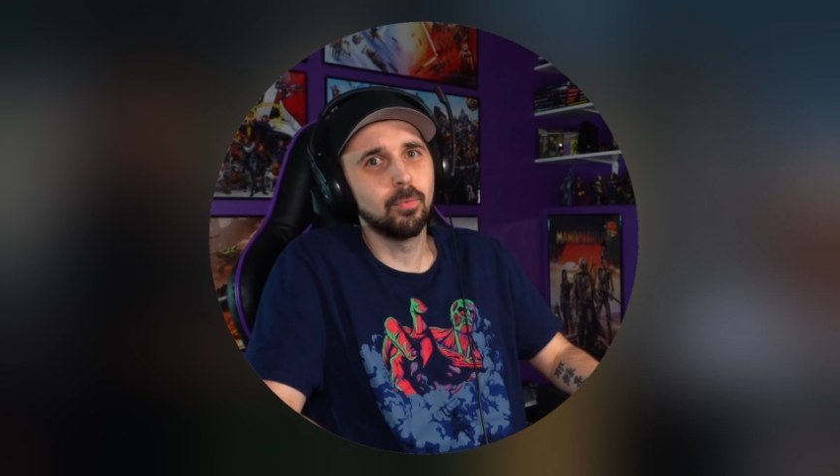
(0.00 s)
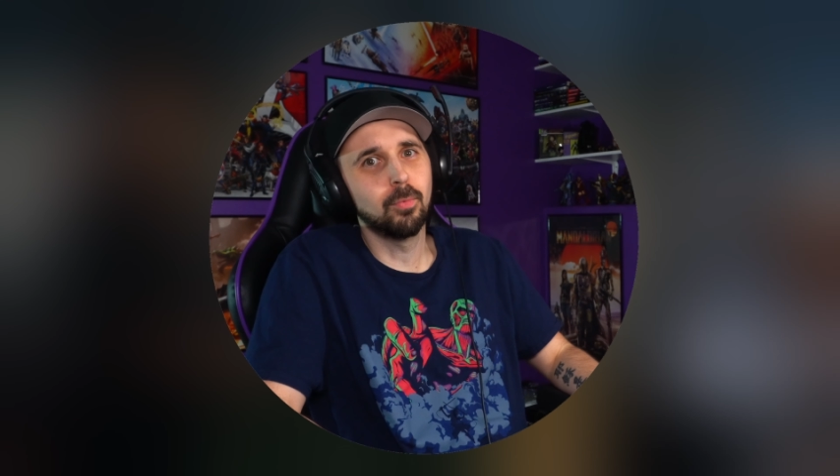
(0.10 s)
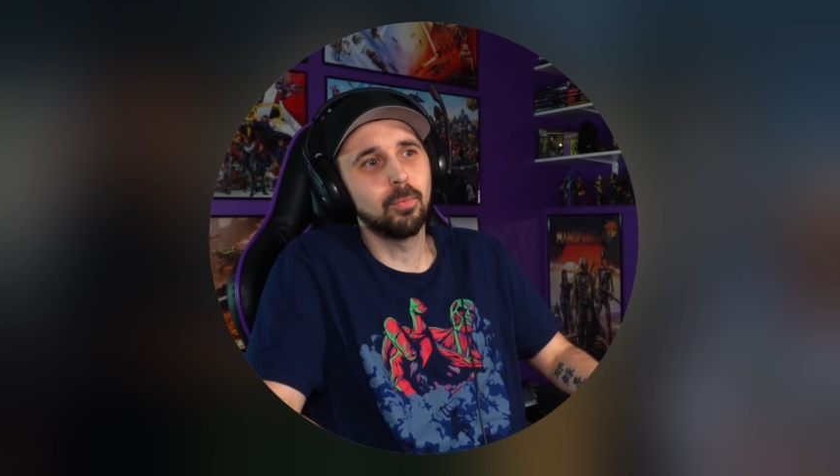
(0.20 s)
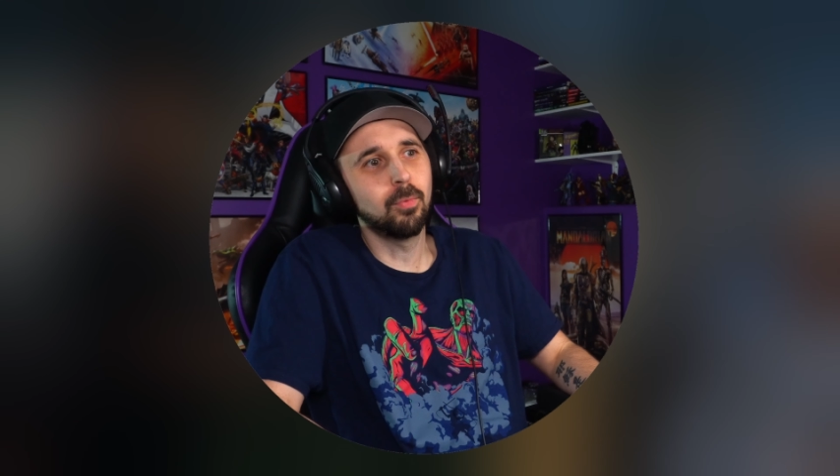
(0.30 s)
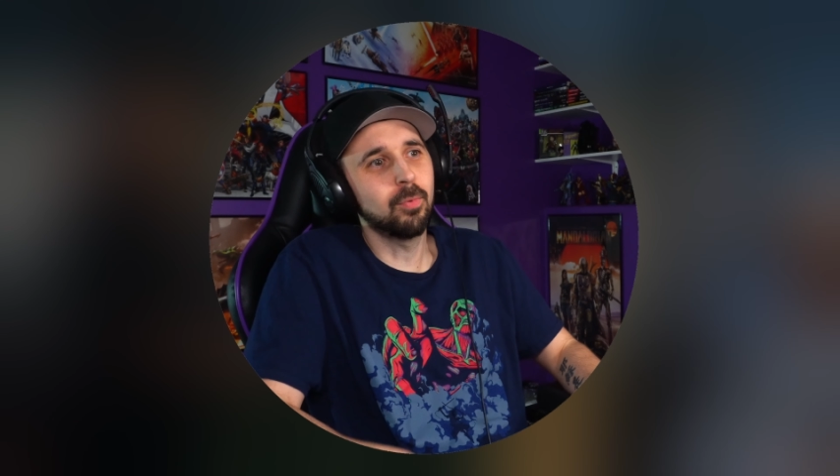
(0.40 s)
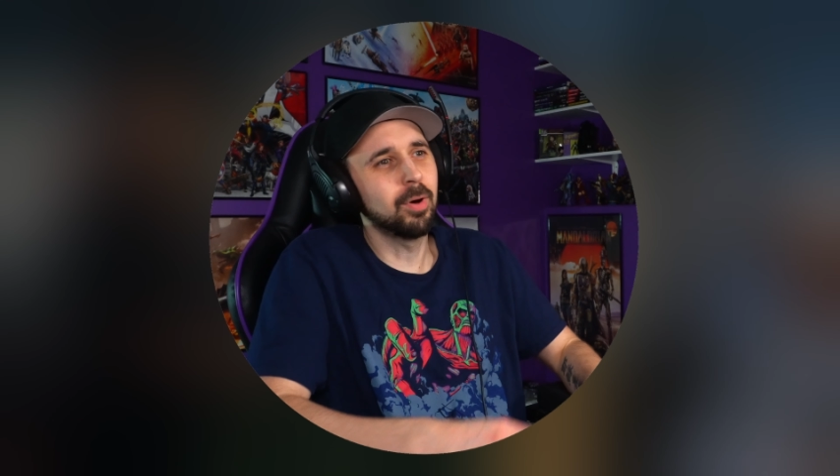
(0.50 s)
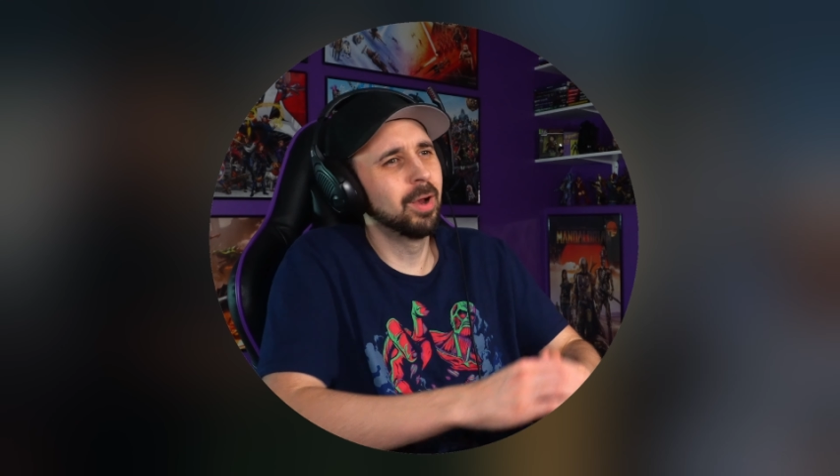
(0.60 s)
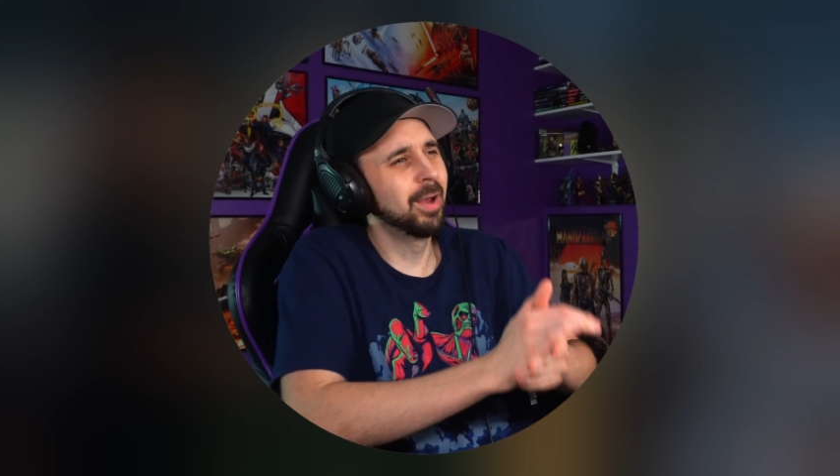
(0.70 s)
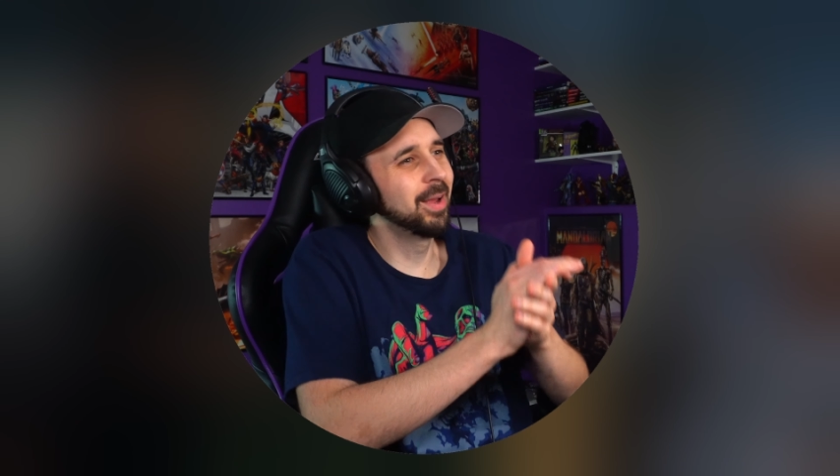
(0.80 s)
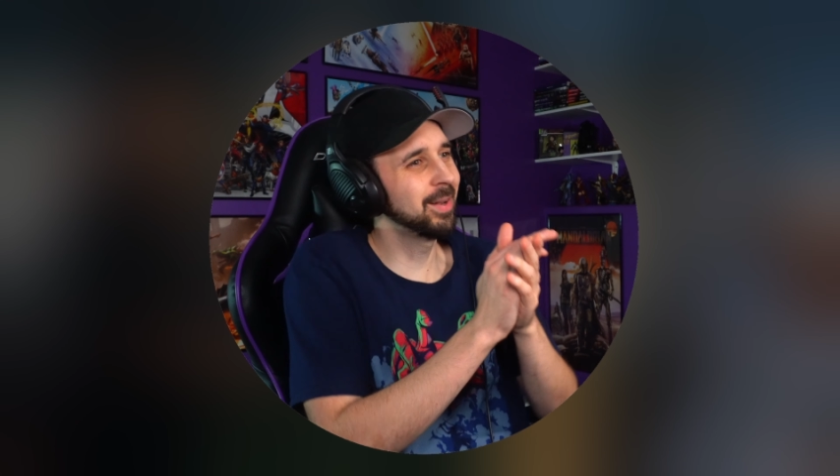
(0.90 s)

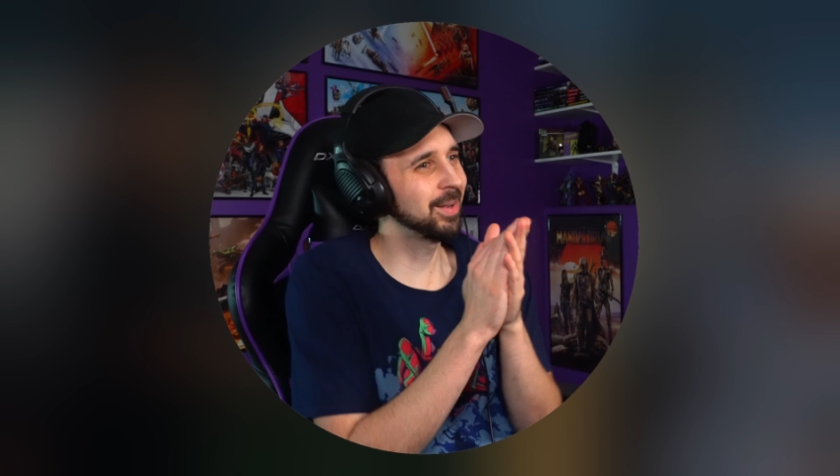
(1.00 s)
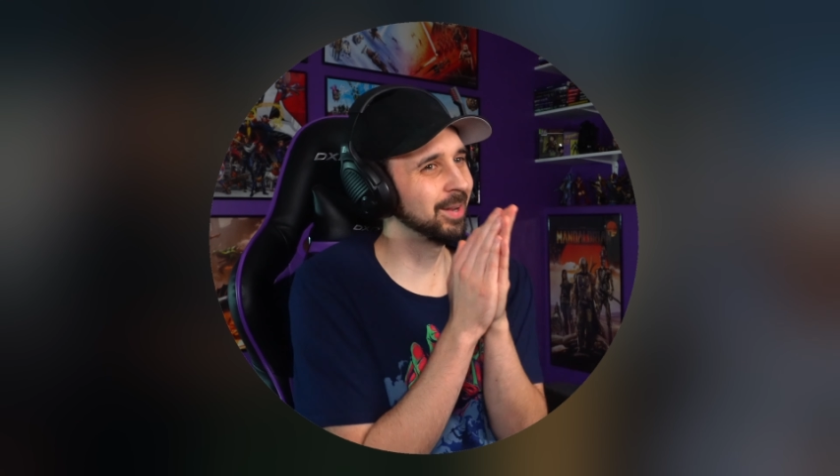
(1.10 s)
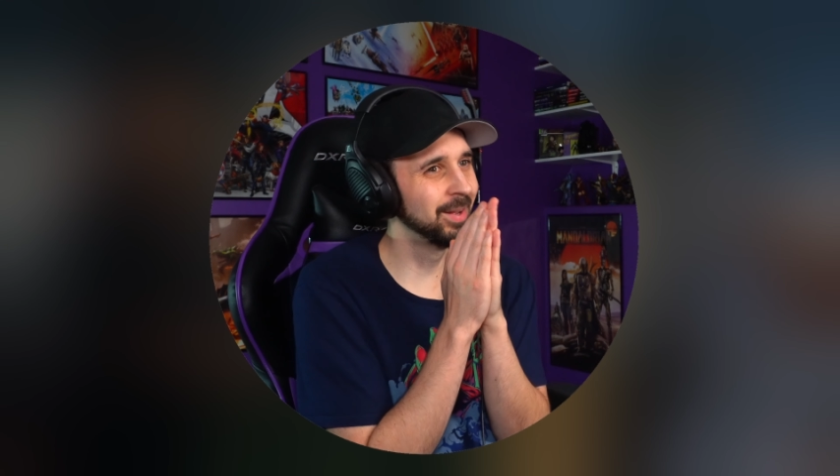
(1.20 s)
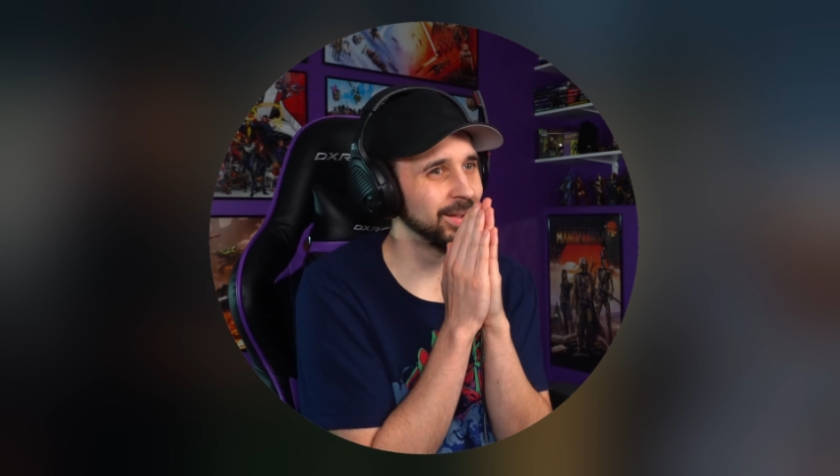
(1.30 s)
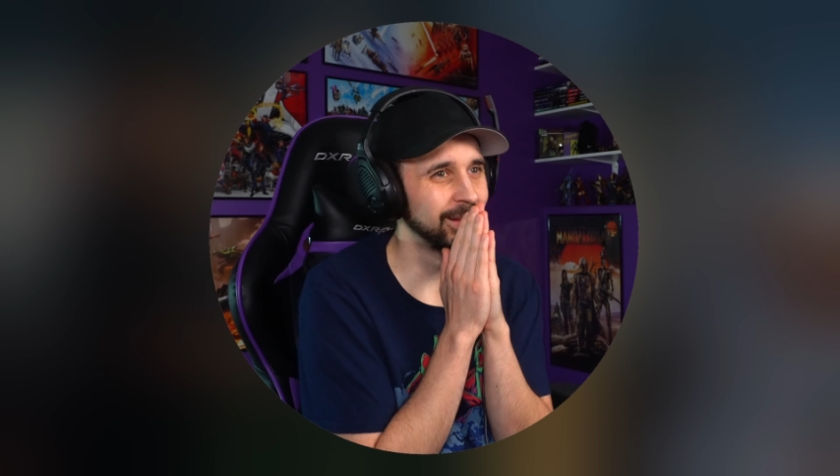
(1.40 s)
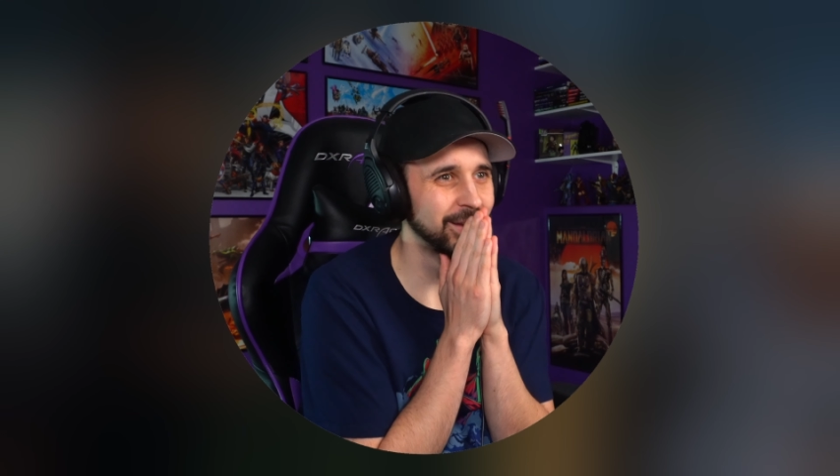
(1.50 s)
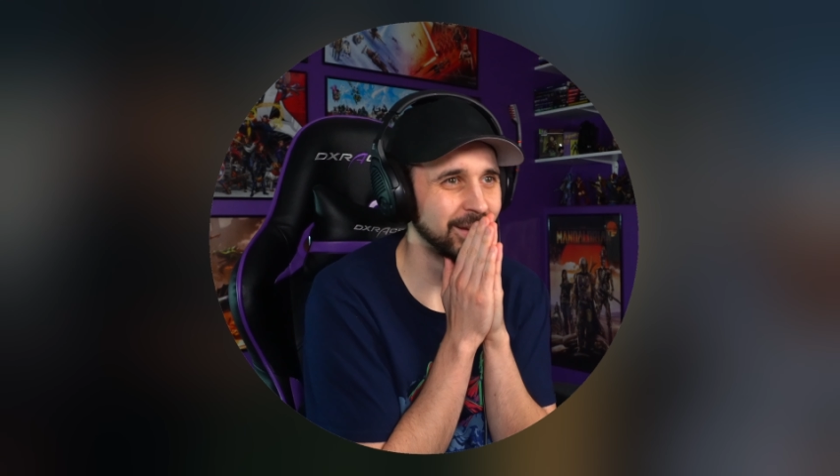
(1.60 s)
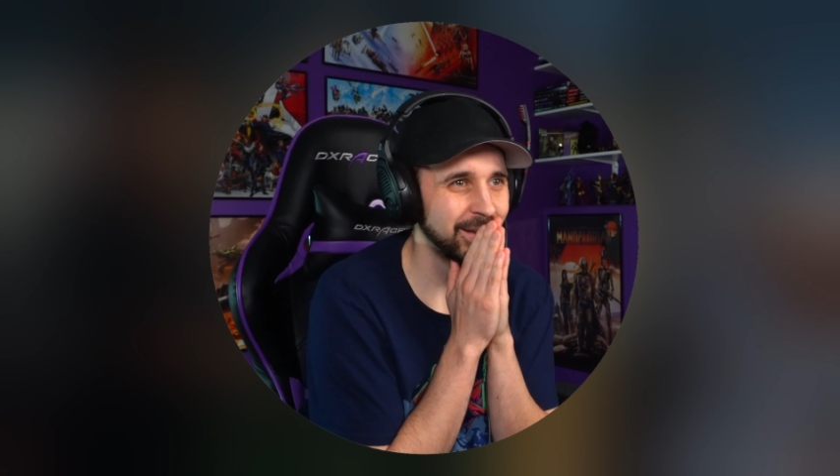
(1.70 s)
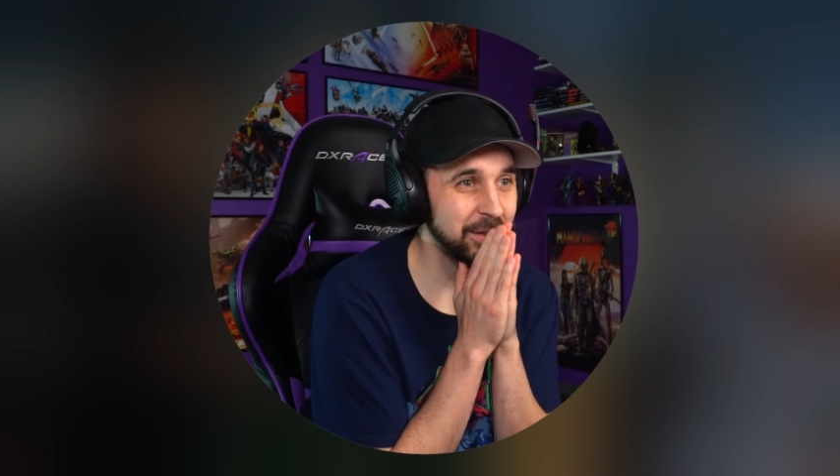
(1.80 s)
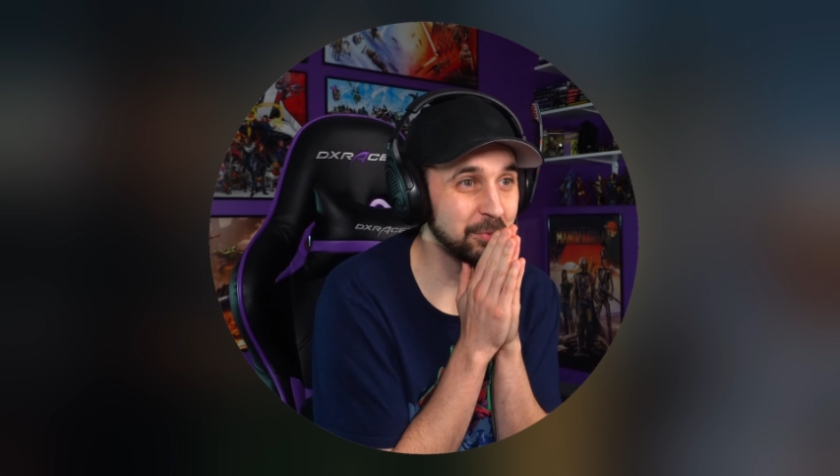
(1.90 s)
What? He's